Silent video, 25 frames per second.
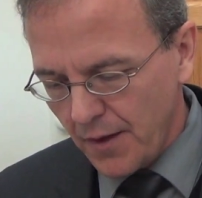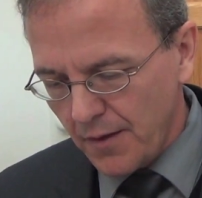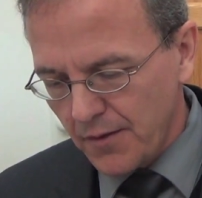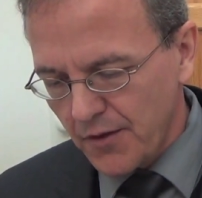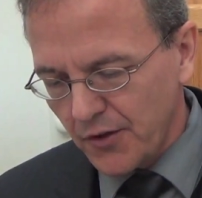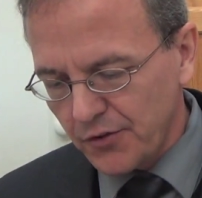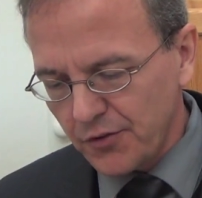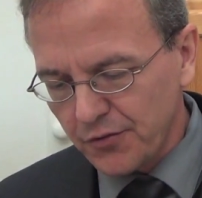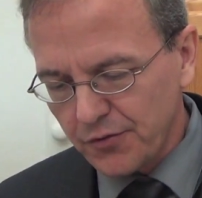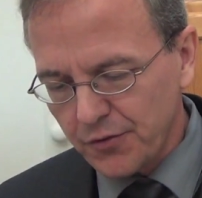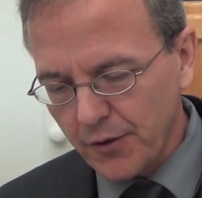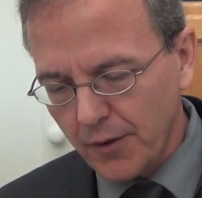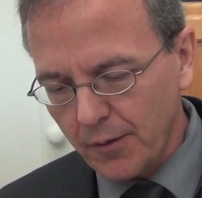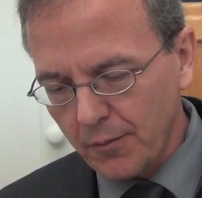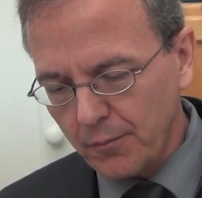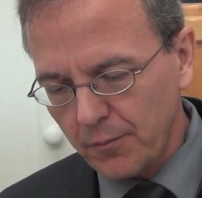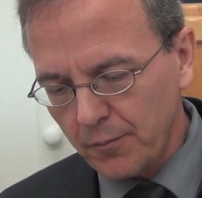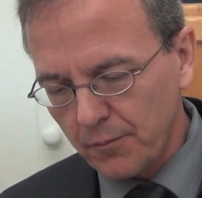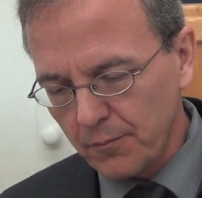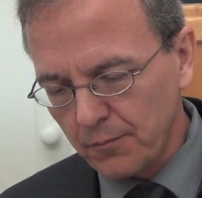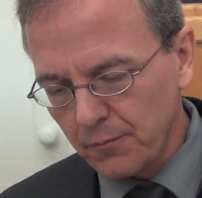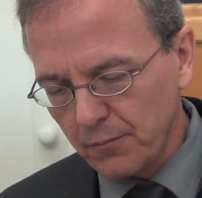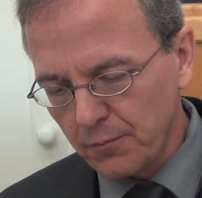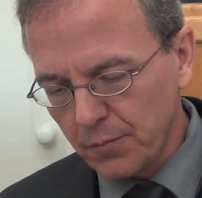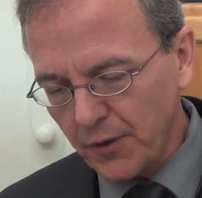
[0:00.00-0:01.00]
This is
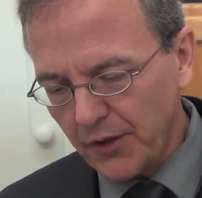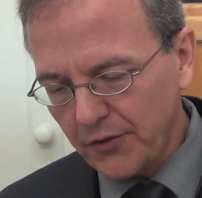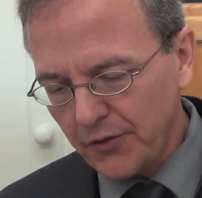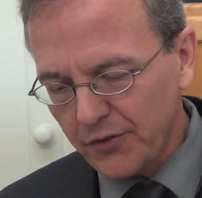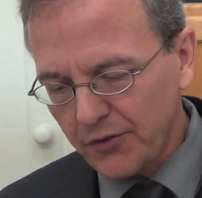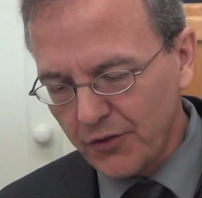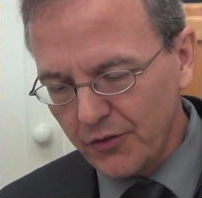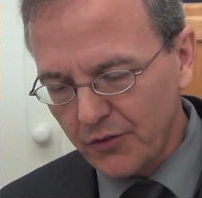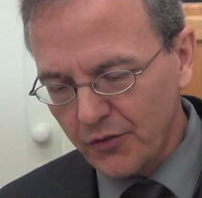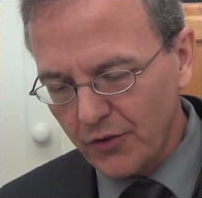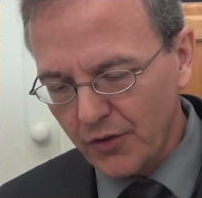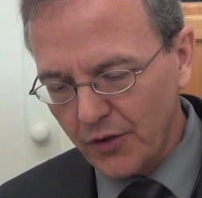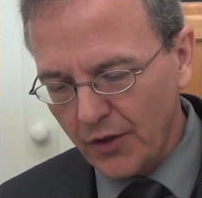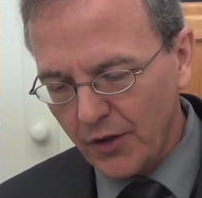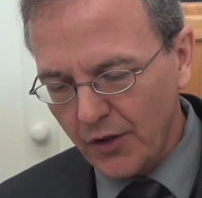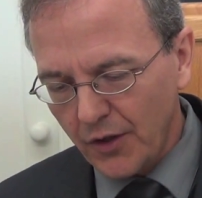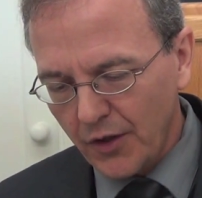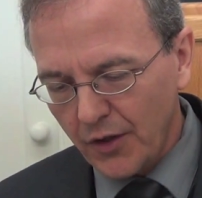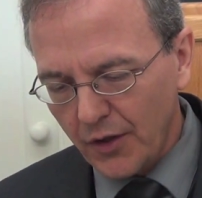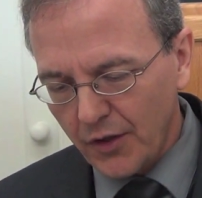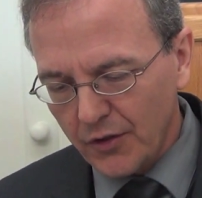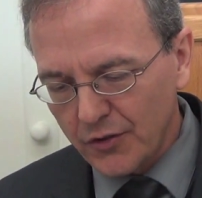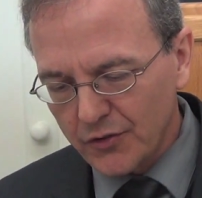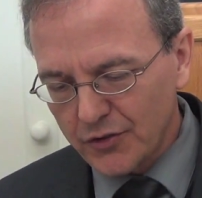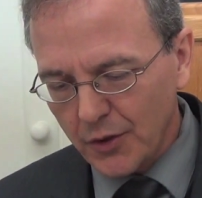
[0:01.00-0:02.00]
from Blessed
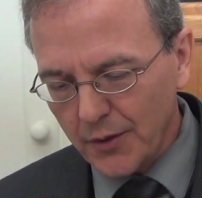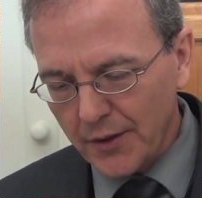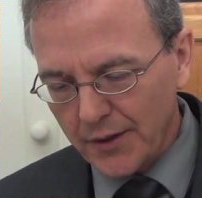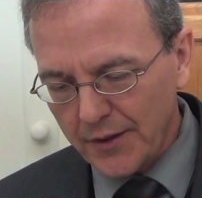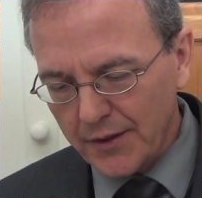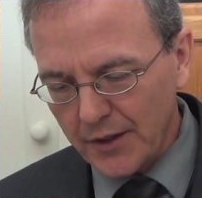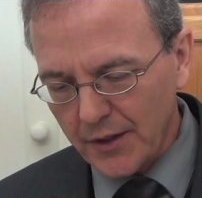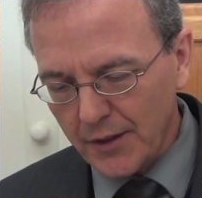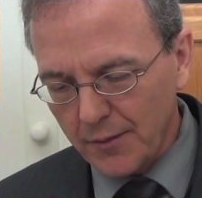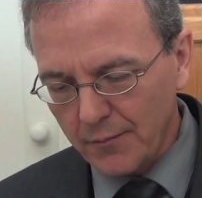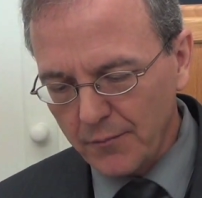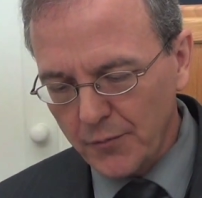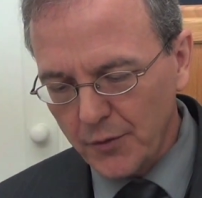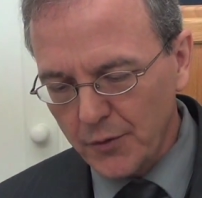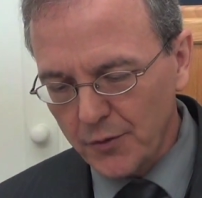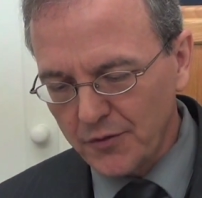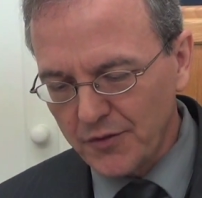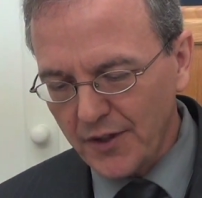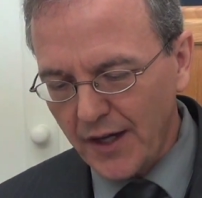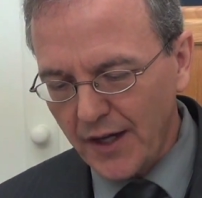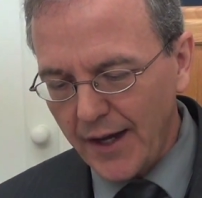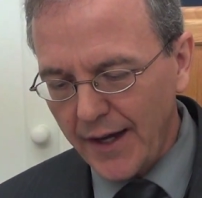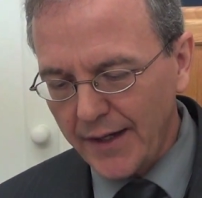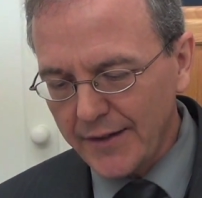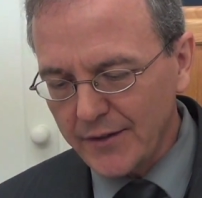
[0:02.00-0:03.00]
Joachim, who
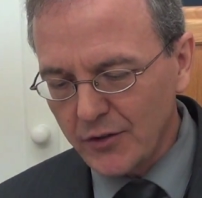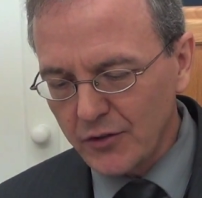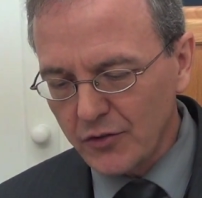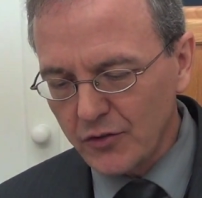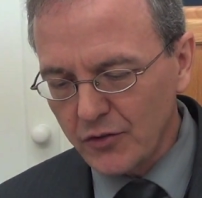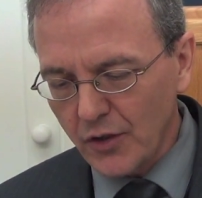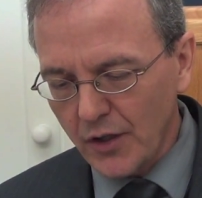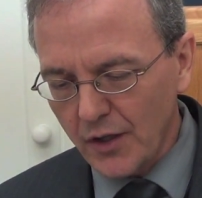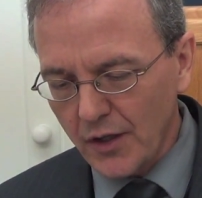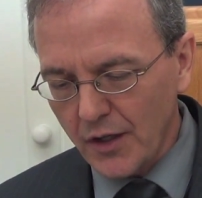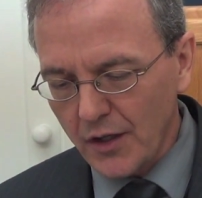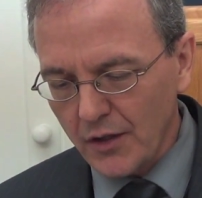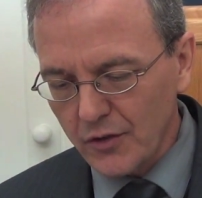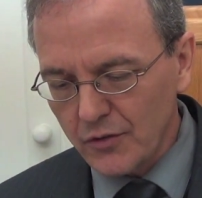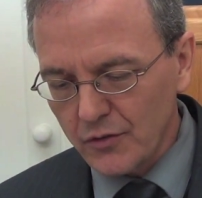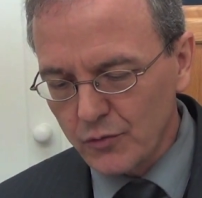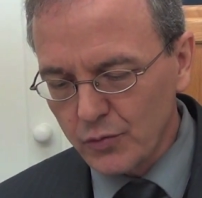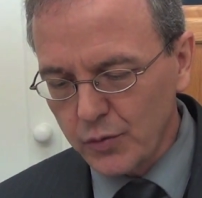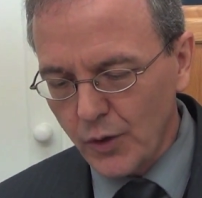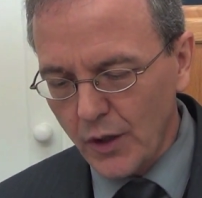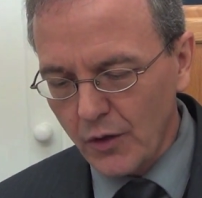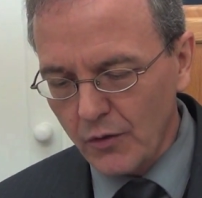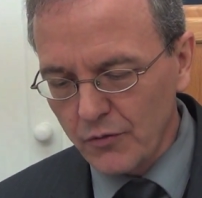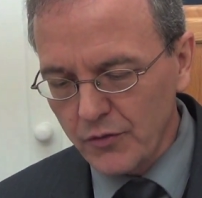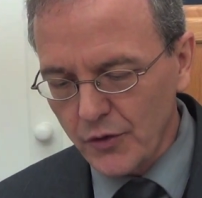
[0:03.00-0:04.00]
died in
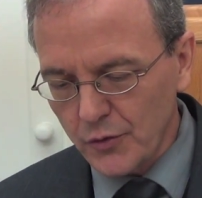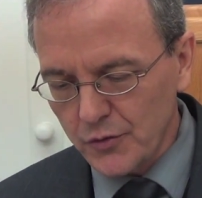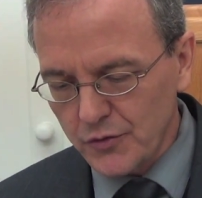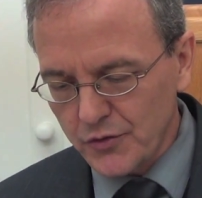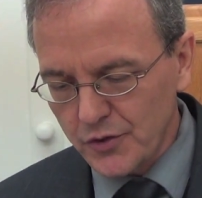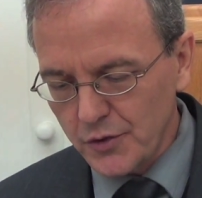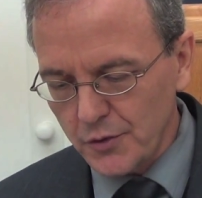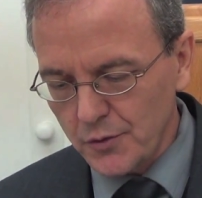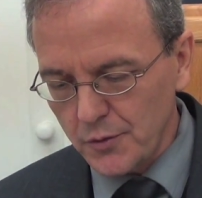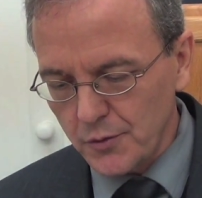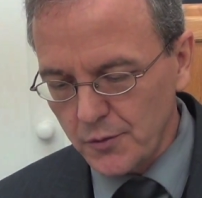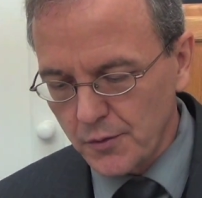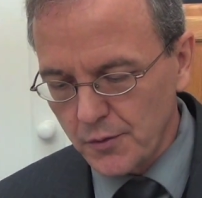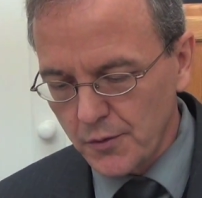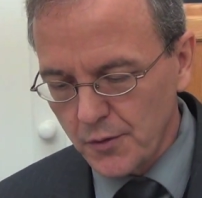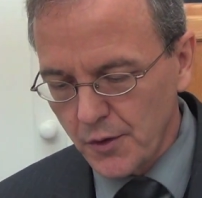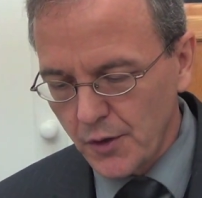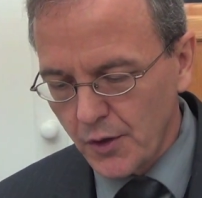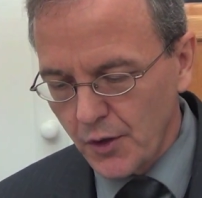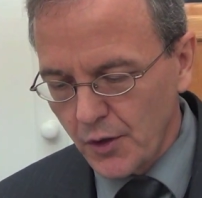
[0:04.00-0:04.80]
1202.